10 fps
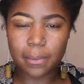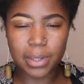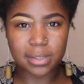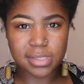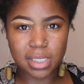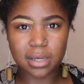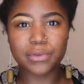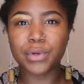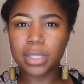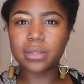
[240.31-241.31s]
eyebrows
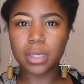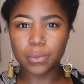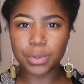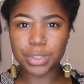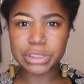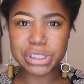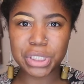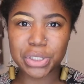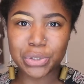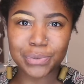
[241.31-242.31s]
together, and then we'll
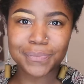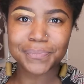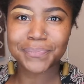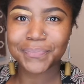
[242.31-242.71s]
continue.